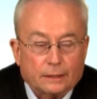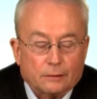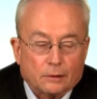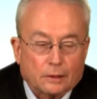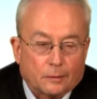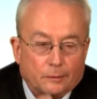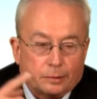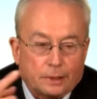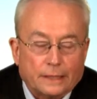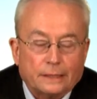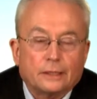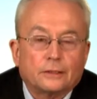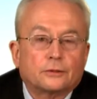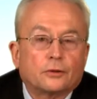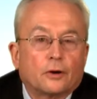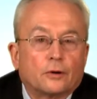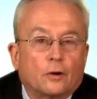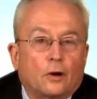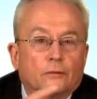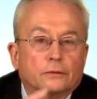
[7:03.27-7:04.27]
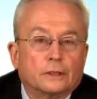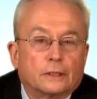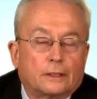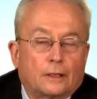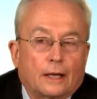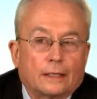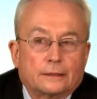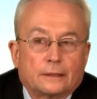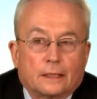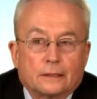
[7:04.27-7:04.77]
It will completely turn over the
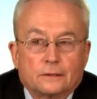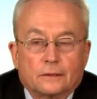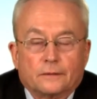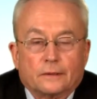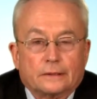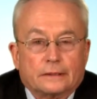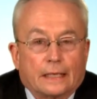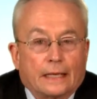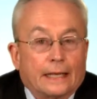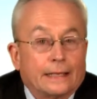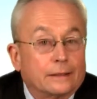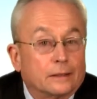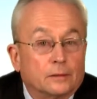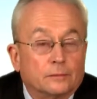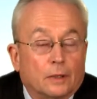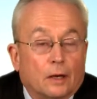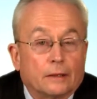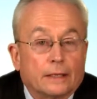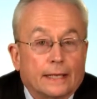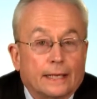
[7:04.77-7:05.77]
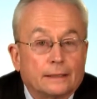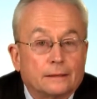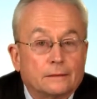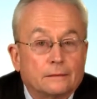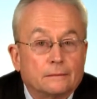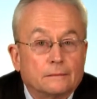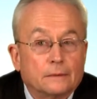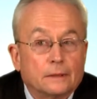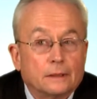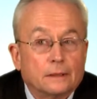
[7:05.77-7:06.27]
contents of the tank in about 8
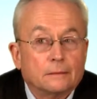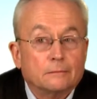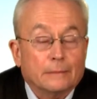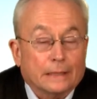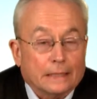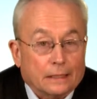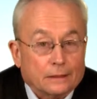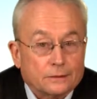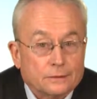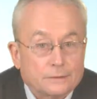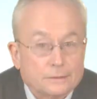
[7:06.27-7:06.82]
minutes,